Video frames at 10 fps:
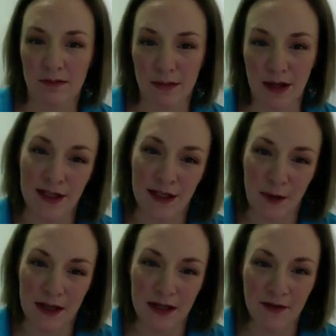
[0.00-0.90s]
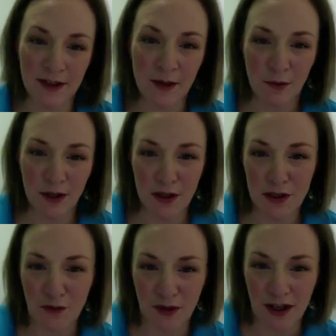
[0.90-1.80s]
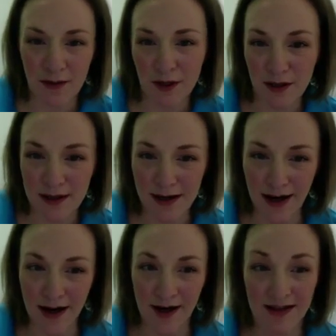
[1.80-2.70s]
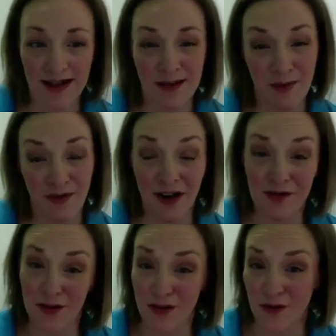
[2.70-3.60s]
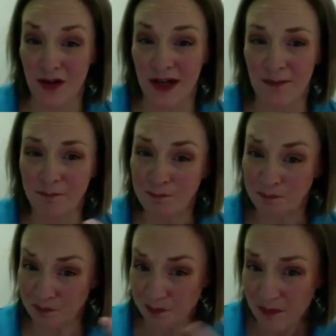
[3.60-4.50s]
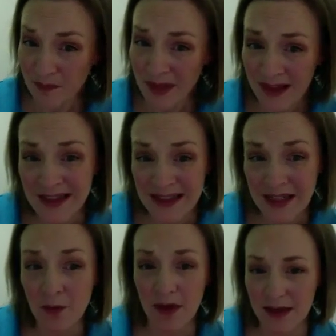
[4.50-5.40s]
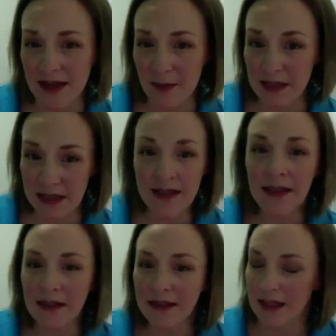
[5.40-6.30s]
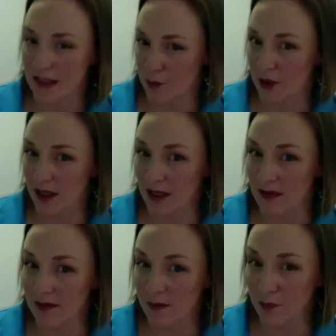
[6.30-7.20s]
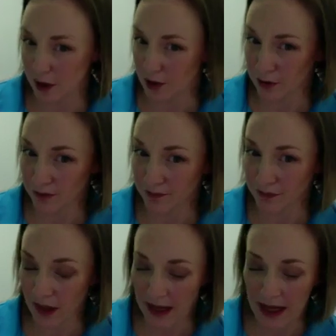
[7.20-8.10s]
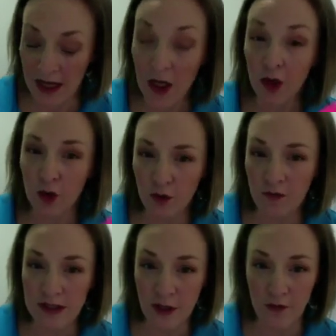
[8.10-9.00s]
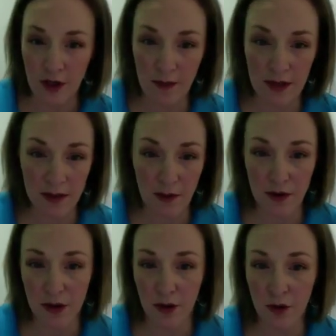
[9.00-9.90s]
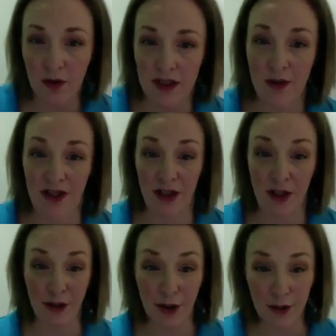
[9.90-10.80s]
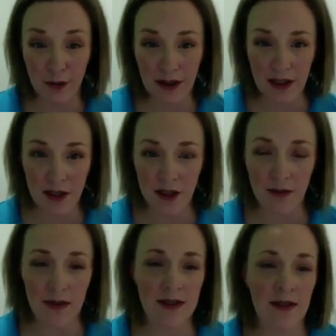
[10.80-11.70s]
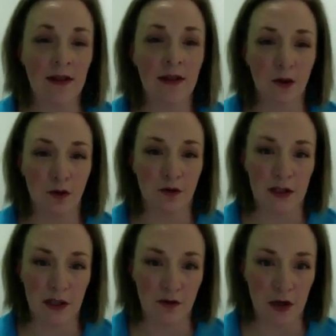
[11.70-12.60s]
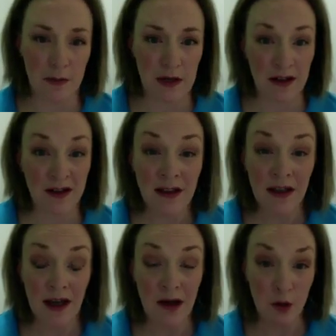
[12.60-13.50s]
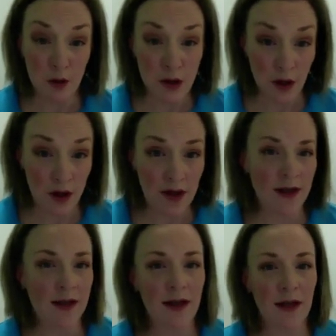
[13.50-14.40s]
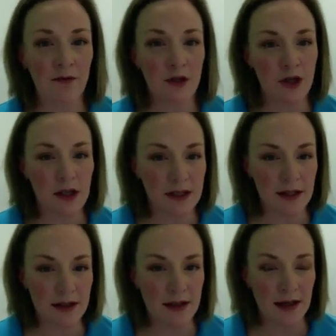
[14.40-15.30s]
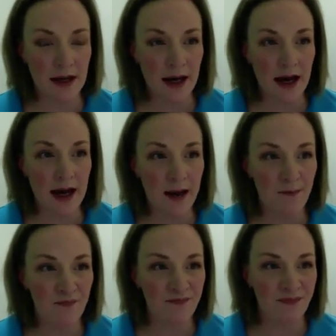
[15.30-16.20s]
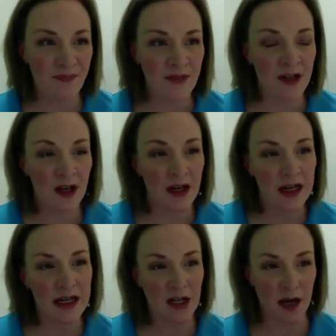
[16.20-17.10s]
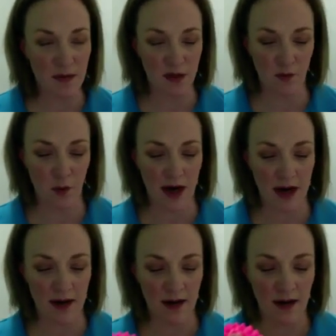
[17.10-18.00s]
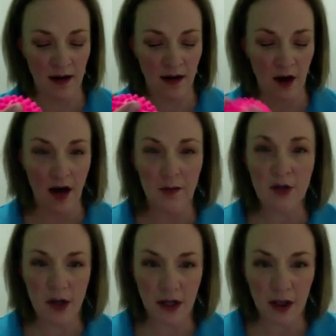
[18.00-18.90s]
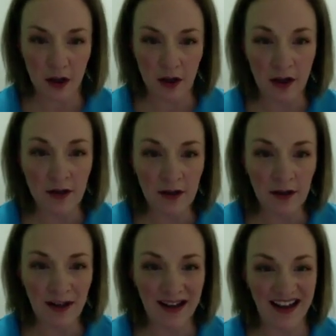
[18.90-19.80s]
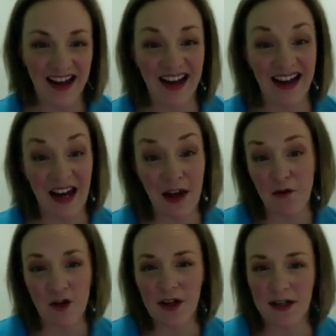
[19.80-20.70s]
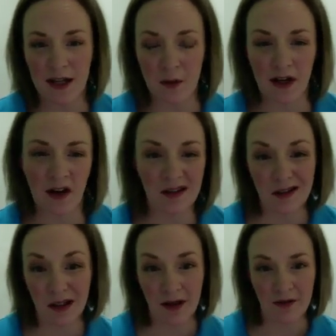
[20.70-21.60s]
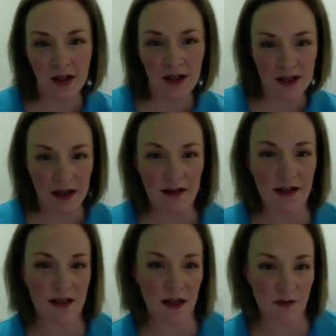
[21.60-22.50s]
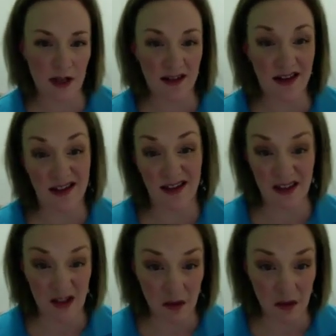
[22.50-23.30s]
it's expensive. We're used to free and we're used to 99 cents, but $5 for an app that does what this app does is pretty cool. Okay. Good for self-treatment as well. So good once you actually know what the issue is, good for self-treatment. And also it reduces, in terms of when I'm treating you, if you can tell me, oh, look, I've done this and I've done this and this has